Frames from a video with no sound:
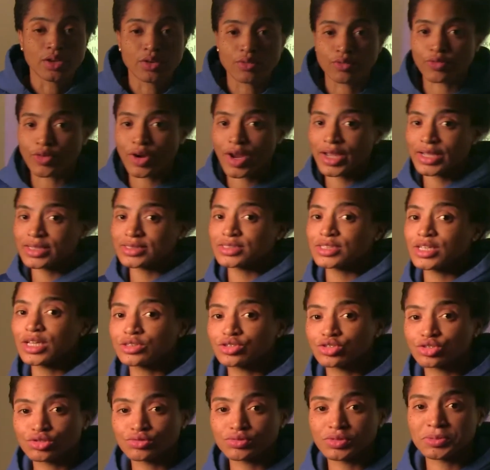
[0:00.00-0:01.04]
for
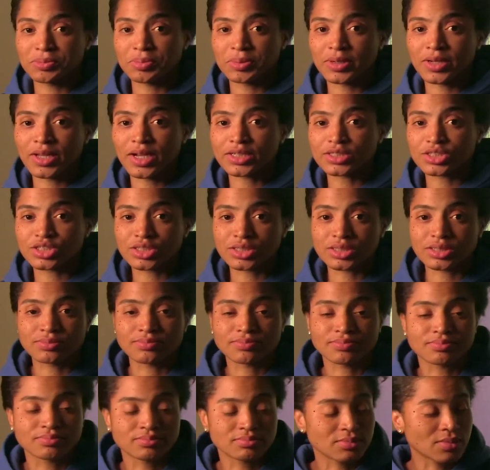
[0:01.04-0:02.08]
asexual reproduction,
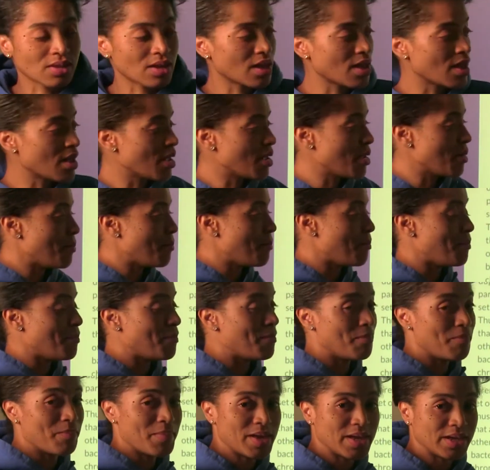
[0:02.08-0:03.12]

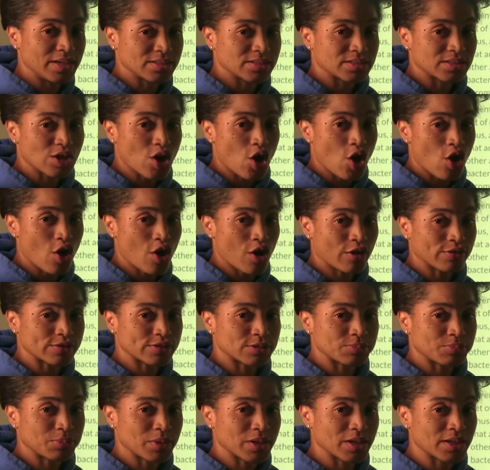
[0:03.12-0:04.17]
makes
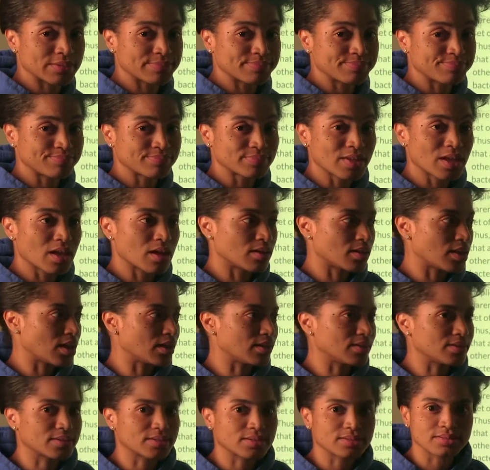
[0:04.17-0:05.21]
offspring. They
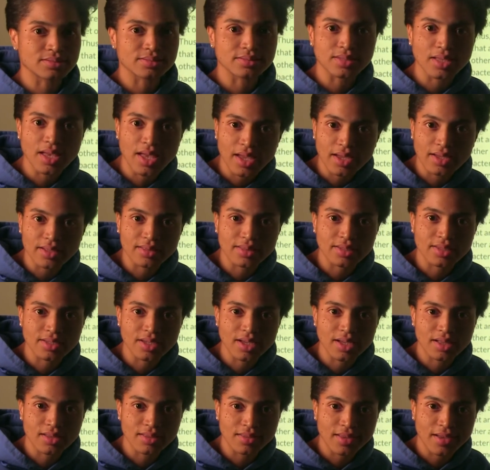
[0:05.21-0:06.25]
look exactly
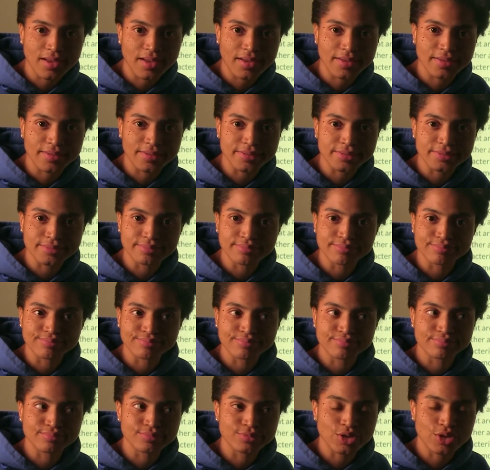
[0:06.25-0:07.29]
alike.
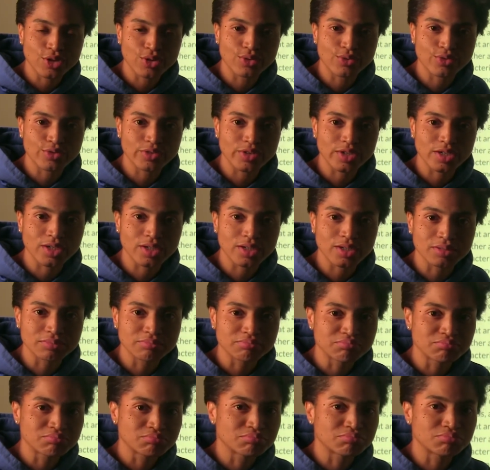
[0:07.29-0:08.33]
Go figure.
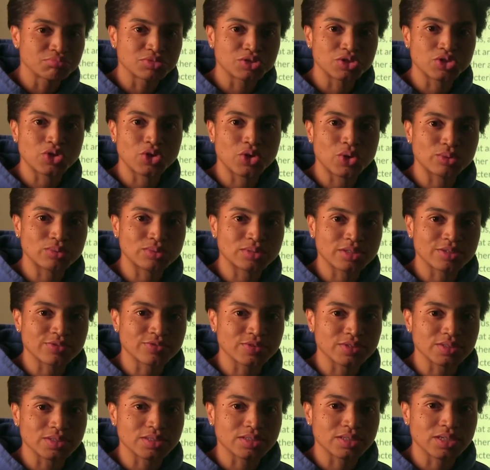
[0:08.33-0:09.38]
No
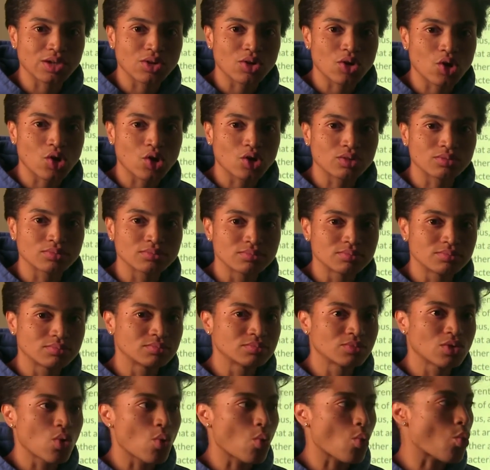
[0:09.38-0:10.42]
difference at all.
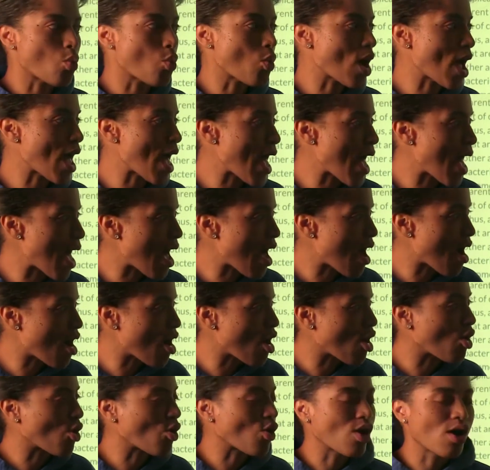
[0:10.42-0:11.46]

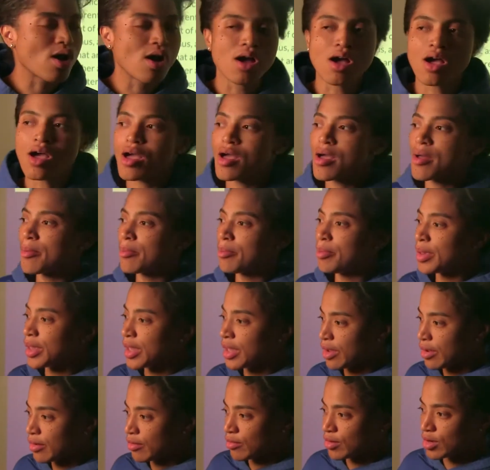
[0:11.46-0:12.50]
Wow.
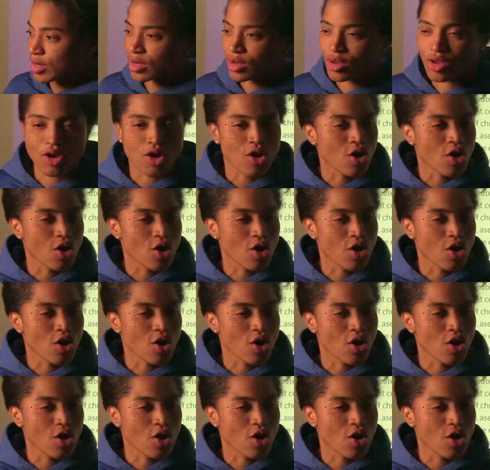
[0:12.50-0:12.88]
Parent,